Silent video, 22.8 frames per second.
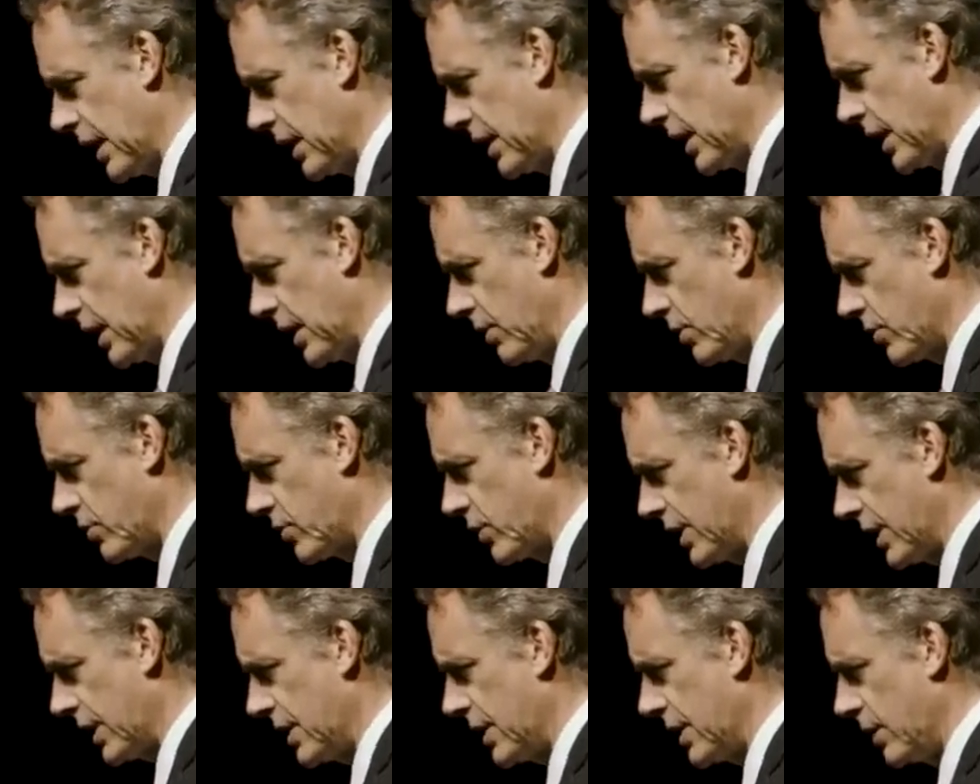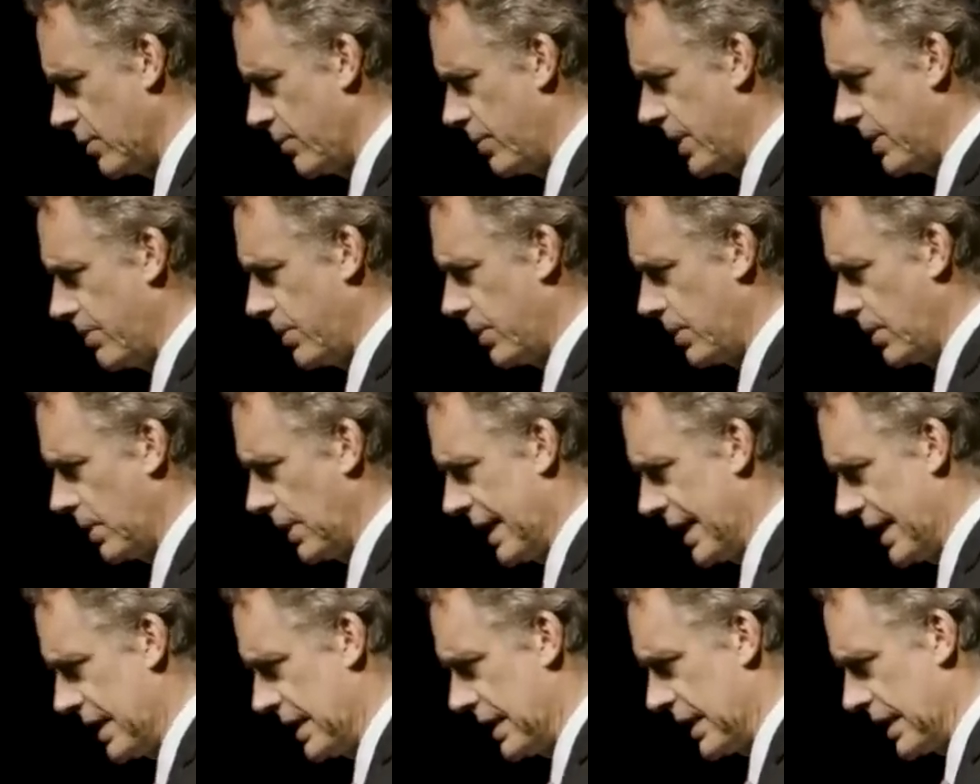I, I don't try to tell people
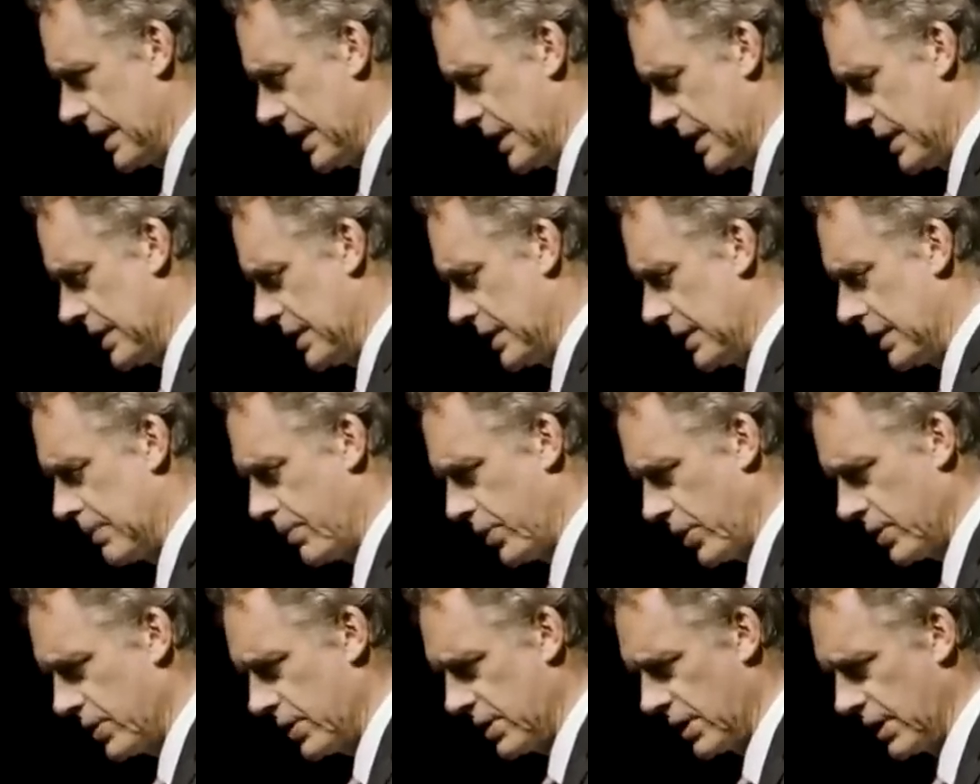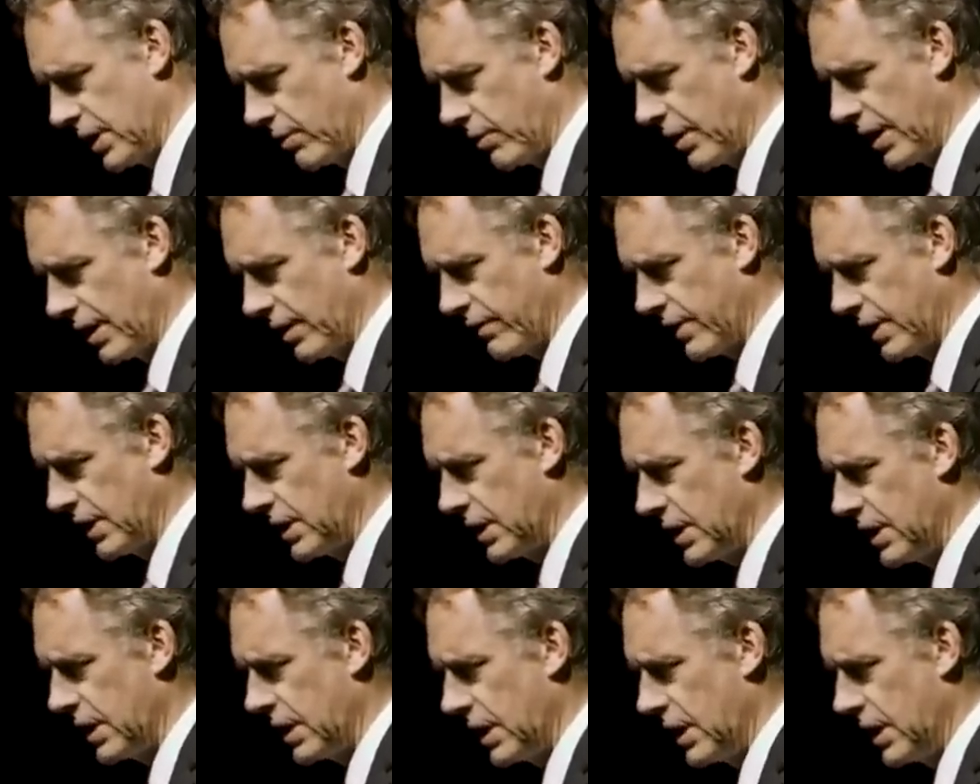anything that isn't personally
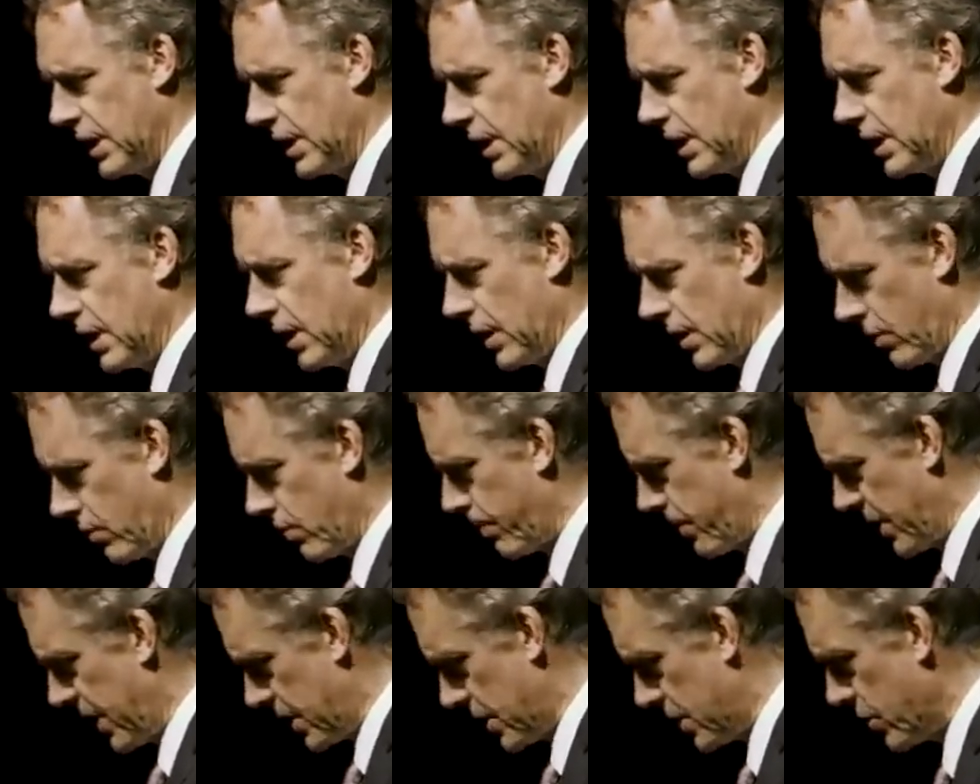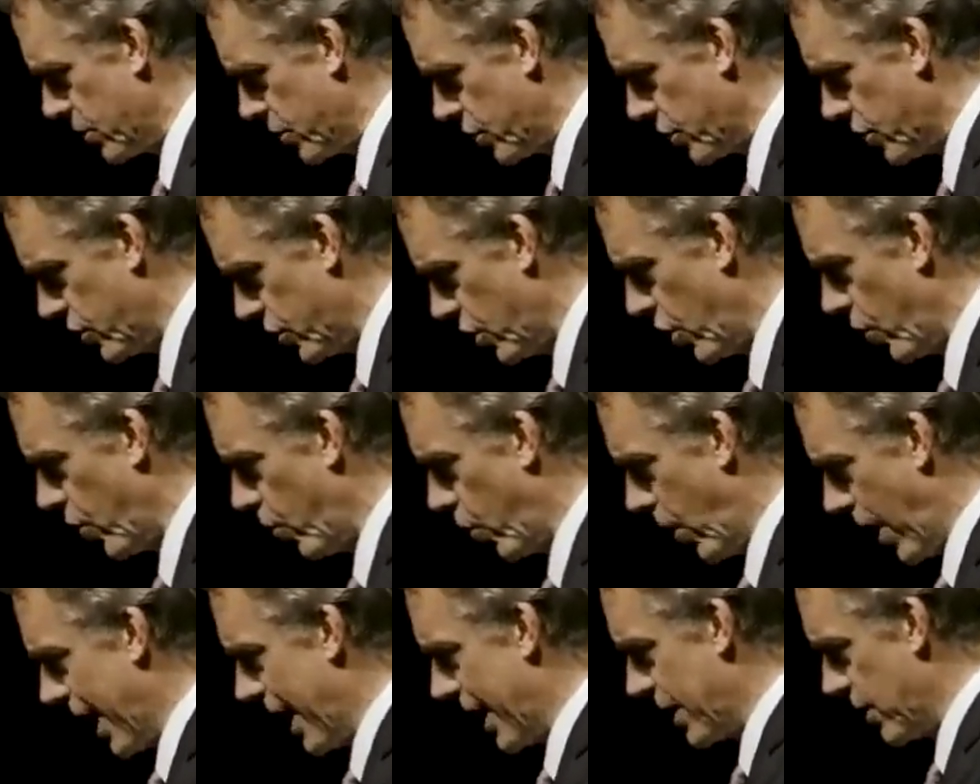relevant you know, because you should know
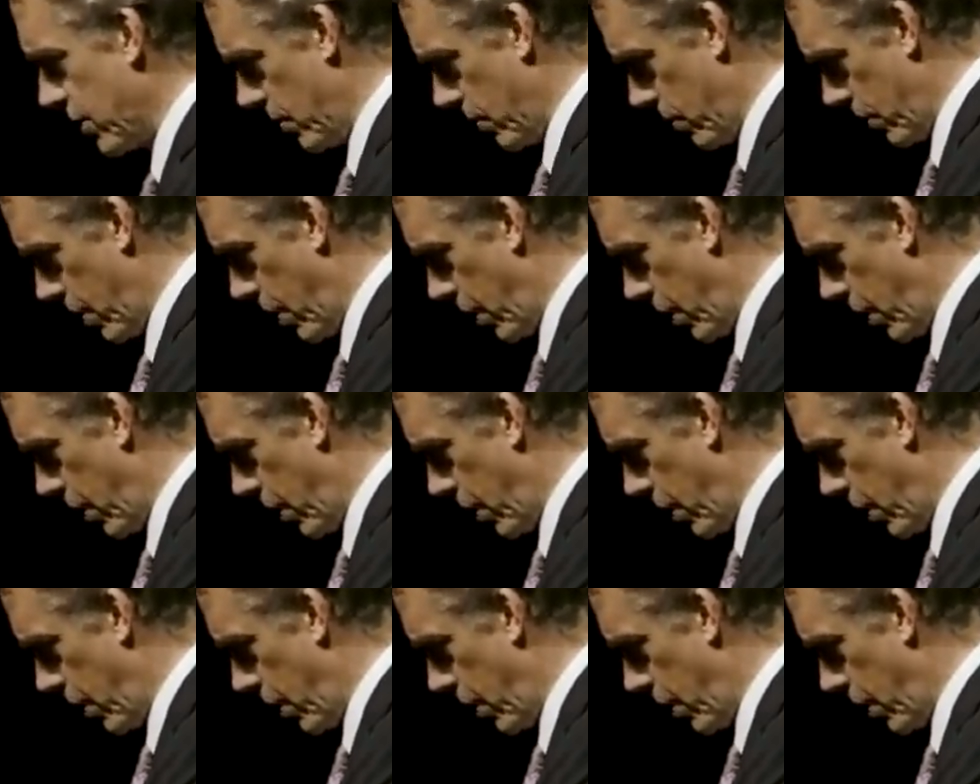why you